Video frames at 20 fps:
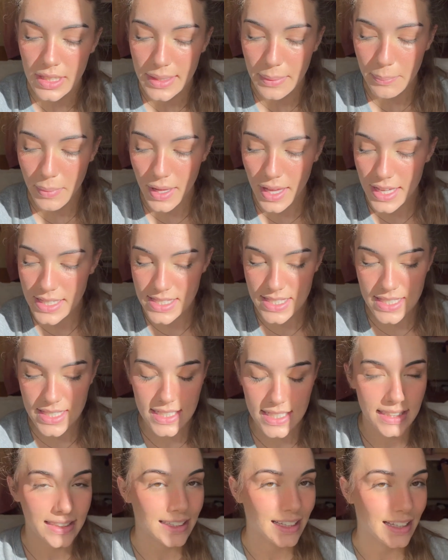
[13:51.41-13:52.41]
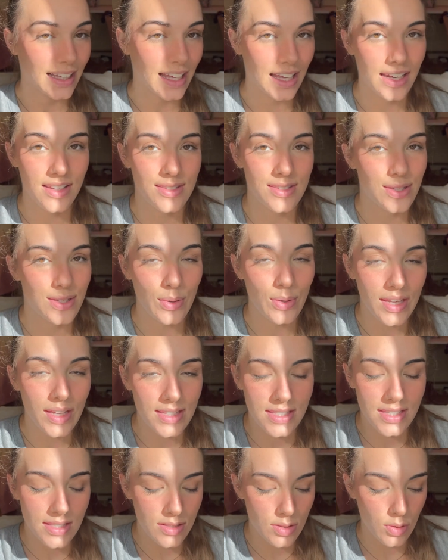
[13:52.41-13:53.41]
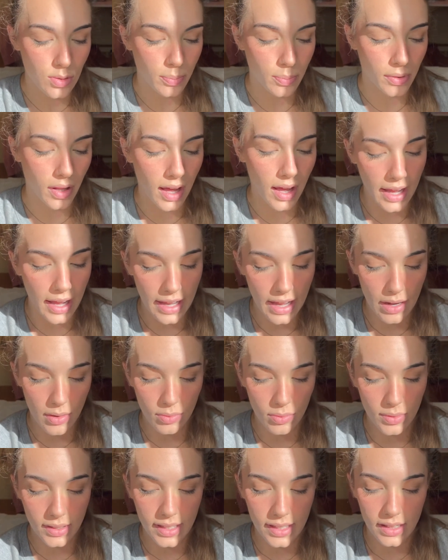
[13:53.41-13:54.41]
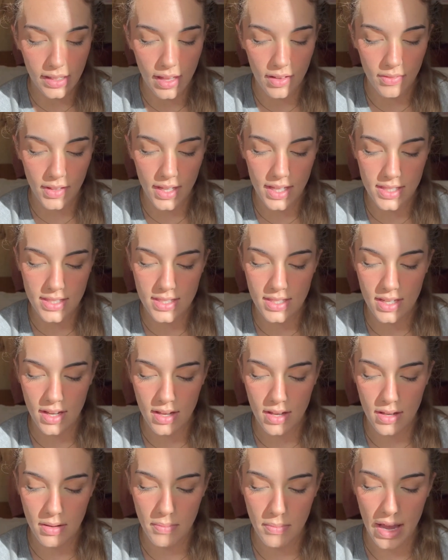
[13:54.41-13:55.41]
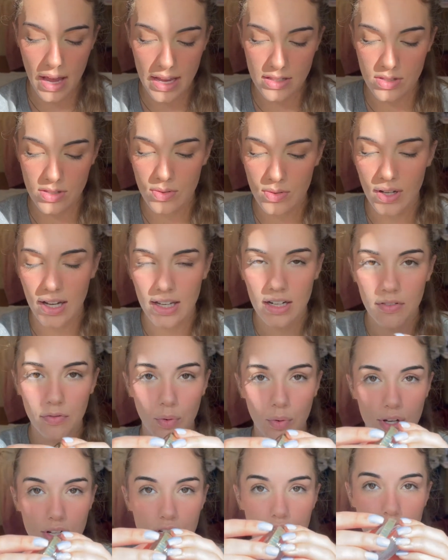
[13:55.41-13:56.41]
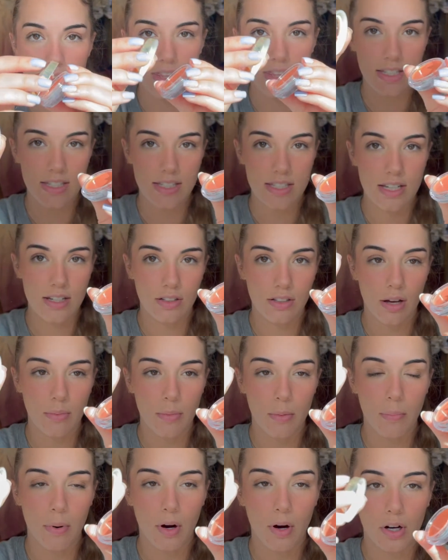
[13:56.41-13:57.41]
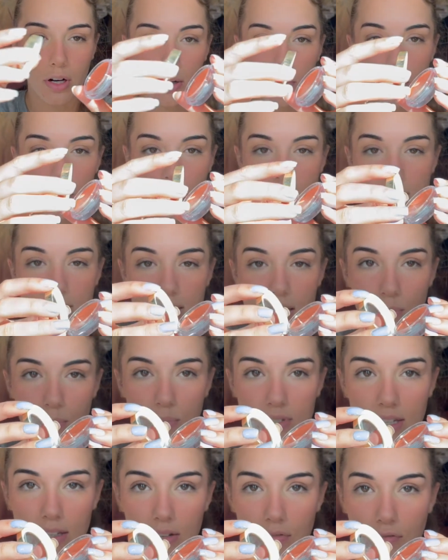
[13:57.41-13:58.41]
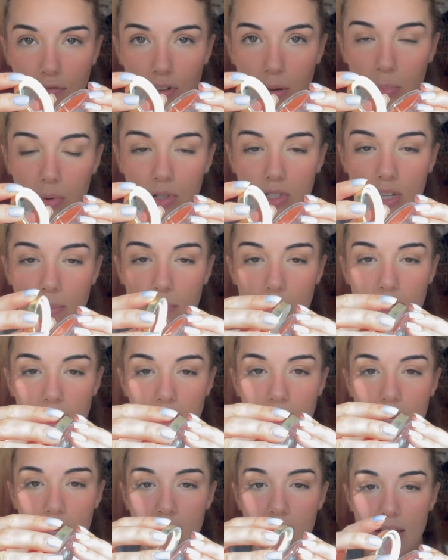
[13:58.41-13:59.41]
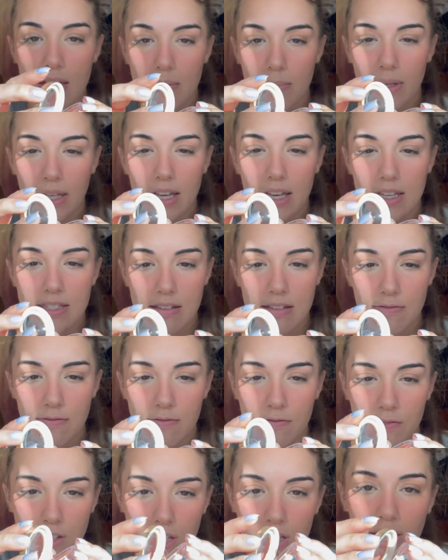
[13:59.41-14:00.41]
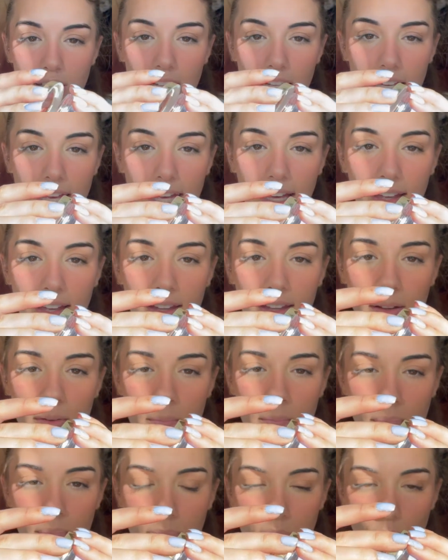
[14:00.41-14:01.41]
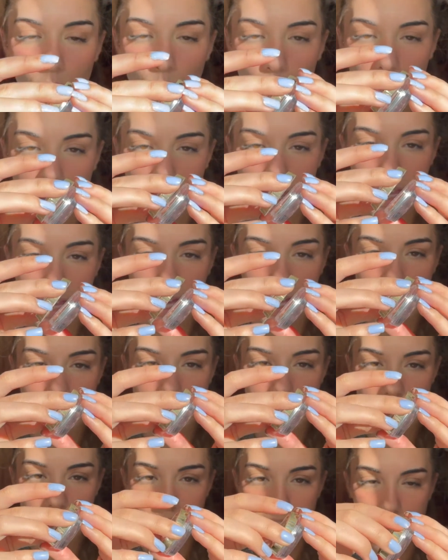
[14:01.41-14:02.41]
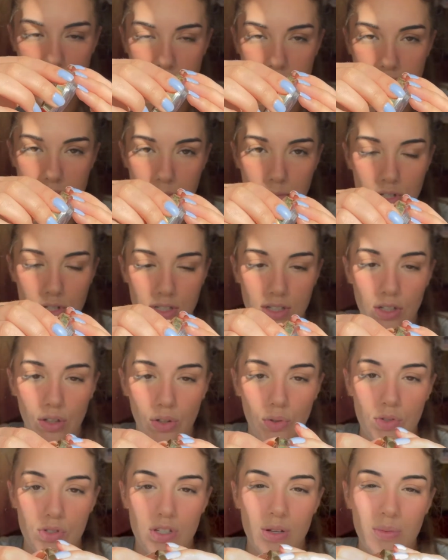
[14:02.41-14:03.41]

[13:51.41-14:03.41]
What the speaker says: But it is so easy to apply. I really love it. I do kind of wish that these didn't come apart, but instead was like a flip or something, because I feel like the way that this is, I'm just gonna lose them.